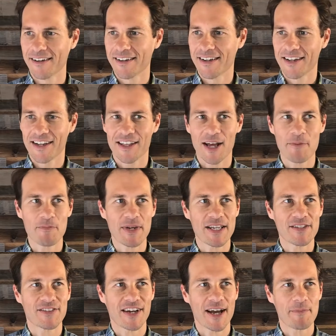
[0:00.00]
That
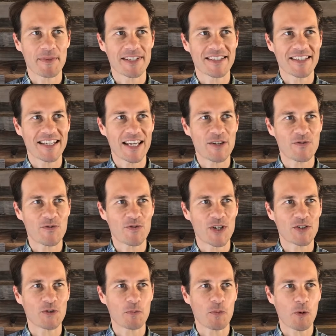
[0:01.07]
means I'm an
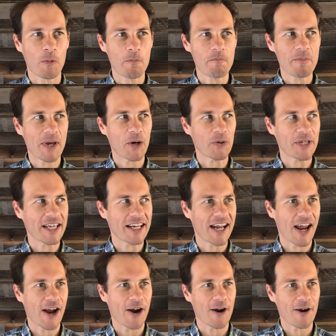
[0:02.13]
invisible
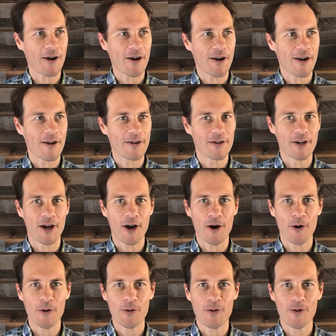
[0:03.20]
millionaire.
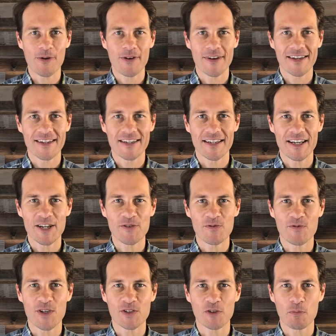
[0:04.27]
No,
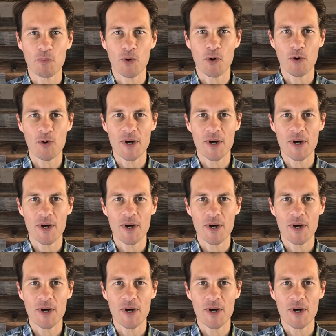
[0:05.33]
invisible